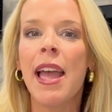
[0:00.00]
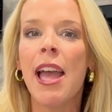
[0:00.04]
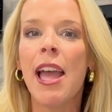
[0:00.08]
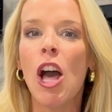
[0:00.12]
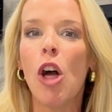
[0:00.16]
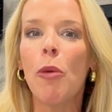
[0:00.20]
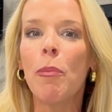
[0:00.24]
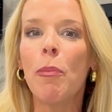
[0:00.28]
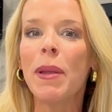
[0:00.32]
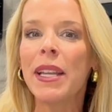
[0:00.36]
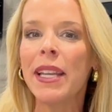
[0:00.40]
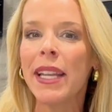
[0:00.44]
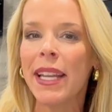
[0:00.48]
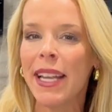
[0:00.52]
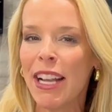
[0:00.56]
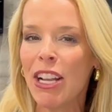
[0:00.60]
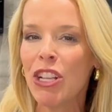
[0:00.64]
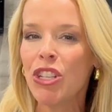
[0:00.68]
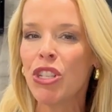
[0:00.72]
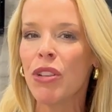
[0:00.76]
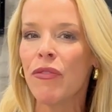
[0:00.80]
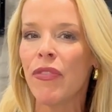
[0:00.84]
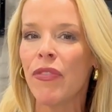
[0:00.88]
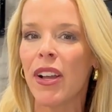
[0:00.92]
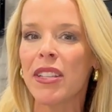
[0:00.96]
helping
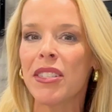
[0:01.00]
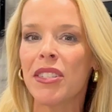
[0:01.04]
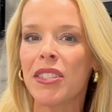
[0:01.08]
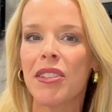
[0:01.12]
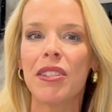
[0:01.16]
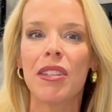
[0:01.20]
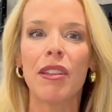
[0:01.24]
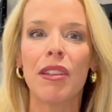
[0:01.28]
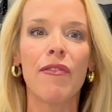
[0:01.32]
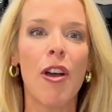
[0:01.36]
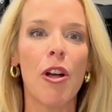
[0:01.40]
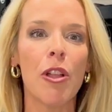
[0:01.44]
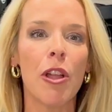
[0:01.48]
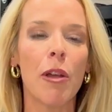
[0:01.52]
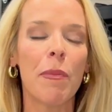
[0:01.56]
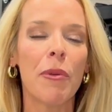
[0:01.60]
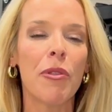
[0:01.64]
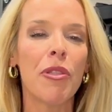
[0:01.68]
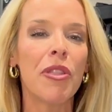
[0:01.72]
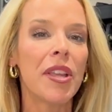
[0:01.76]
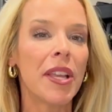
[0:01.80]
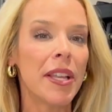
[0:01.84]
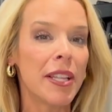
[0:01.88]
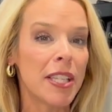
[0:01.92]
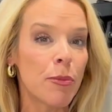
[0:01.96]
each of us to develop
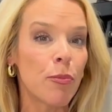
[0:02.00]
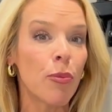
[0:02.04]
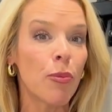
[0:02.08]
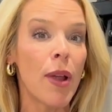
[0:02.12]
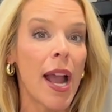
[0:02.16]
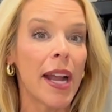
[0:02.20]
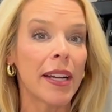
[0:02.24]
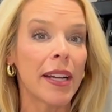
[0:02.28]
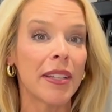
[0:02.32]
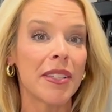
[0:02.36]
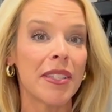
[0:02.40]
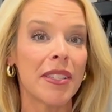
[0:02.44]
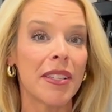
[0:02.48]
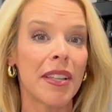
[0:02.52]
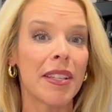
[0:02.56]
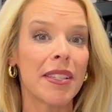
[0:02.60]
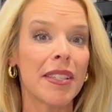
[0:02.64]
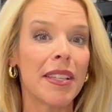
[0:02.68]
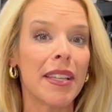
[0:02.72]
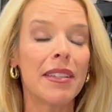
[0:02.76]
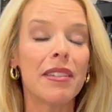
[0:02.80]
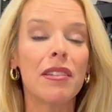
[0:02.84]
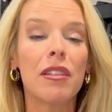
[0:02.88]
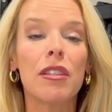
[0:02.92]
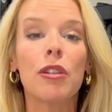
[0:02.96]
these practices
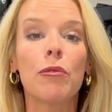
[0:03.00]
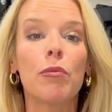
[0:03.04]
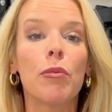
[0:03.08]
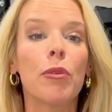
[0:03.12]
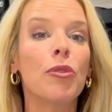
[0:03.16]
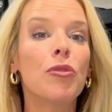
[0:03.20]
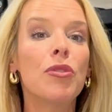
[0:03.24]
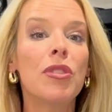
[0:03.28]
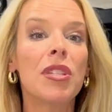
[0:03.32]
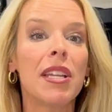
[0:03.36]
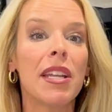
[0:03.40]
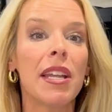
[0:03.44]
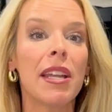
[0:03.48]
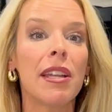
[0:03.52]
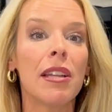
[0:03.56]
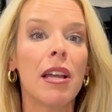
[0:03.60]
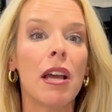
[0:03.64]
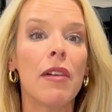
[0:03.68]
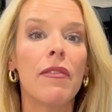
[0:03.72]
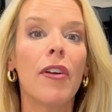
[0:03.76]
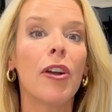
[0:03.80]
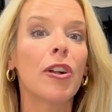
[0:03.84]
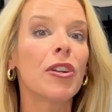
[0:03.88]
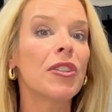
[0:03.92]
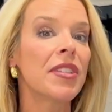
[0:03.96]
into the routine
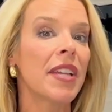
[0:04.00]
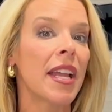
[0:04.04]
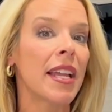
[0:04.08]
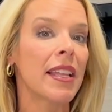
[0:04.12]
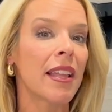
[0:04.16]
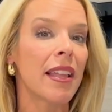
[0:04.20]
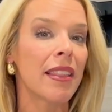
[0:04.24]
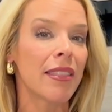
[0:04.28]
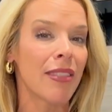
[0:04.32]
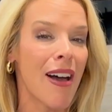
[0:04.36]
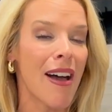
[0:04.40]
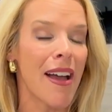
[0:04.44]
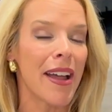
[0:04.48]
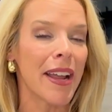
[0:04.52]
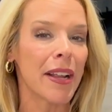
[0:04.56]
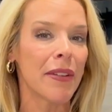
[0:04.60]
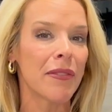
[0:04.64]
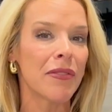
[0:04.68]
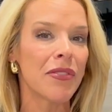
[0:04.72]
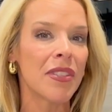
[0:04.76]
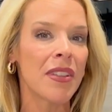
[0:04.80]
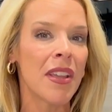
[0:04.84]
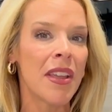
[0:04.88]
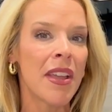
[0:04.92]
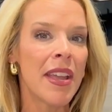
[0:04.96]
of our daily
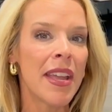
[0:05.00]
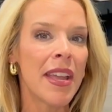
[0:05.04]
lives,